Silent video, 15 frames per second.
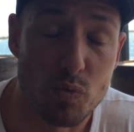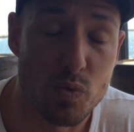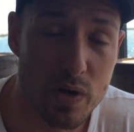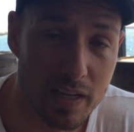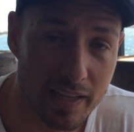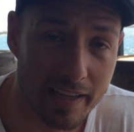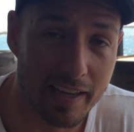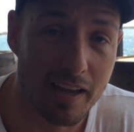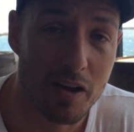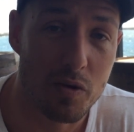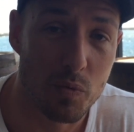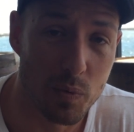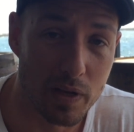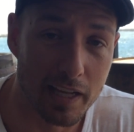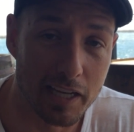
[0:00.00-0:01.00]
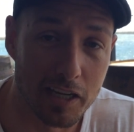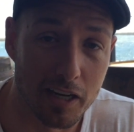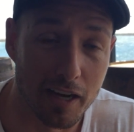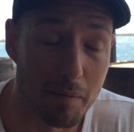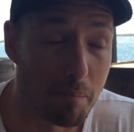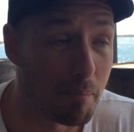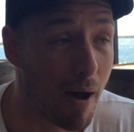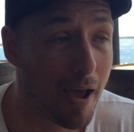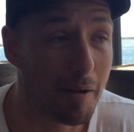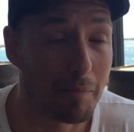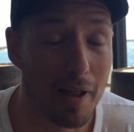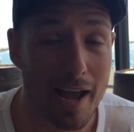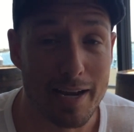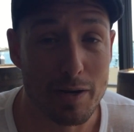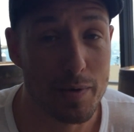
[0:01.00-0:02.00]
Really good. Bottom
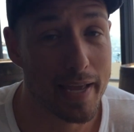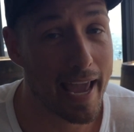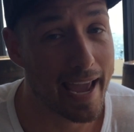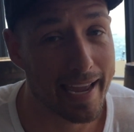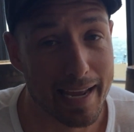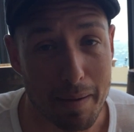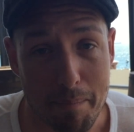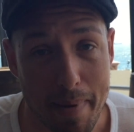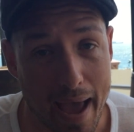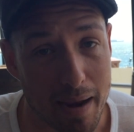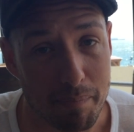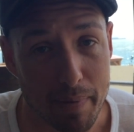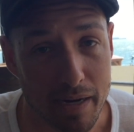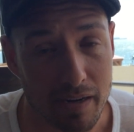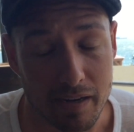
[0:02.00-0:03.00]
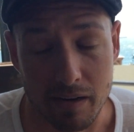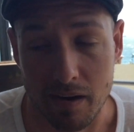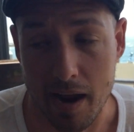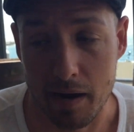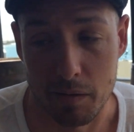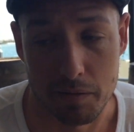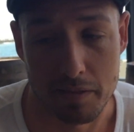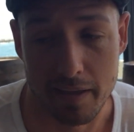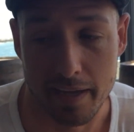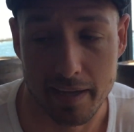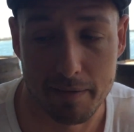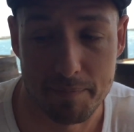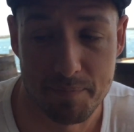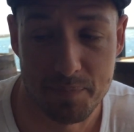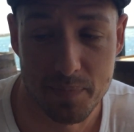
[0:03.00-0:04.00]
line, you can't get a bad beer here, I don't think.
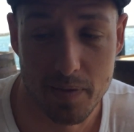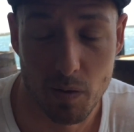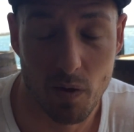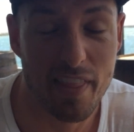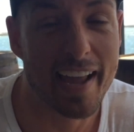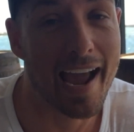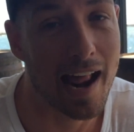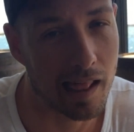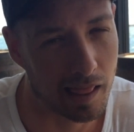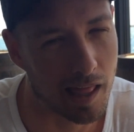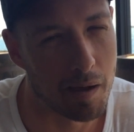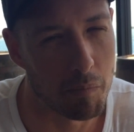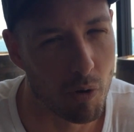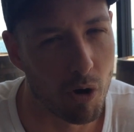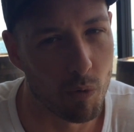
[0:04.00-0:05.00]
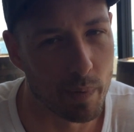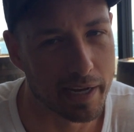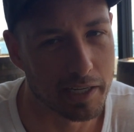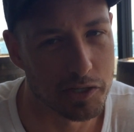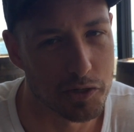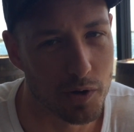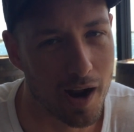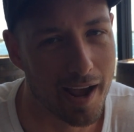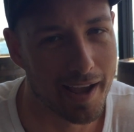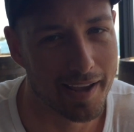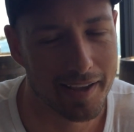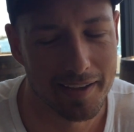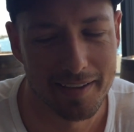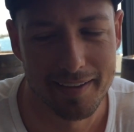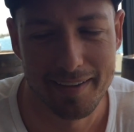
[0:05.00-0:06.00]
Well, they got a lot more we can try,
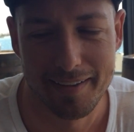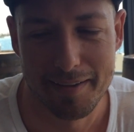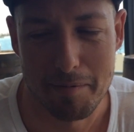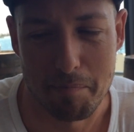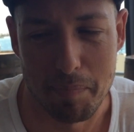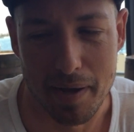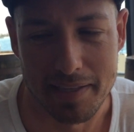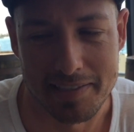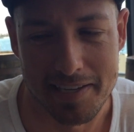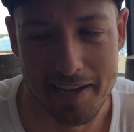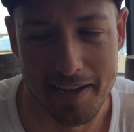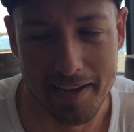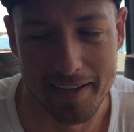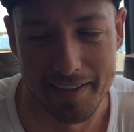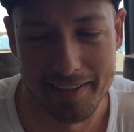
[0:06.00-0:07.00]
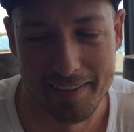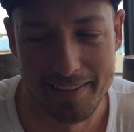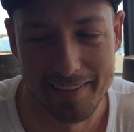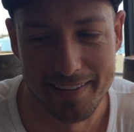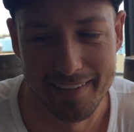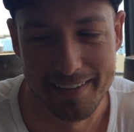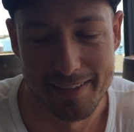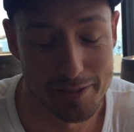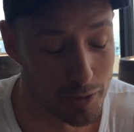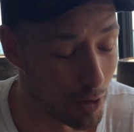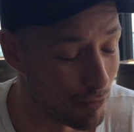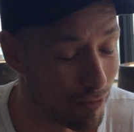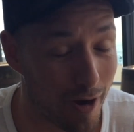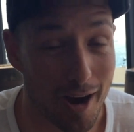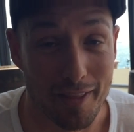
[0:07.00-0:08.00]
but
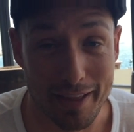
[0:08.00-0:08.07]
so far